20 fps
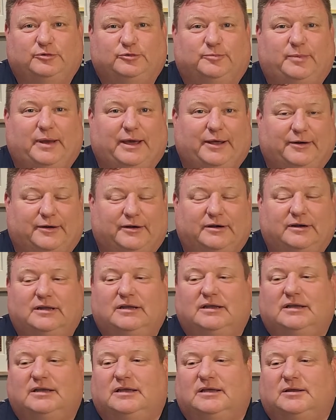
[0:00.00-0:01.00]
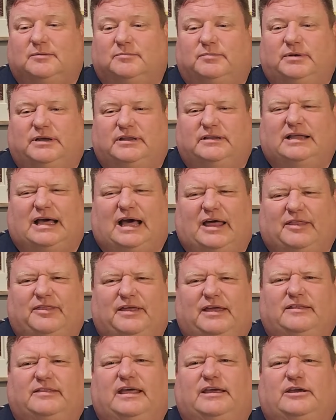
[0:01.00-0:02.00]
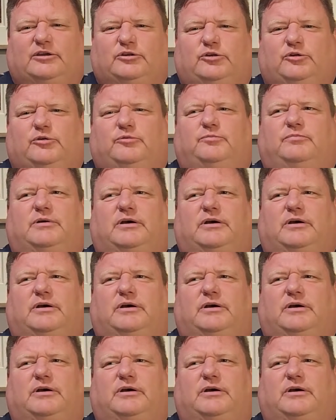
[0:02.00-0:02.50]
better, but I think they could do.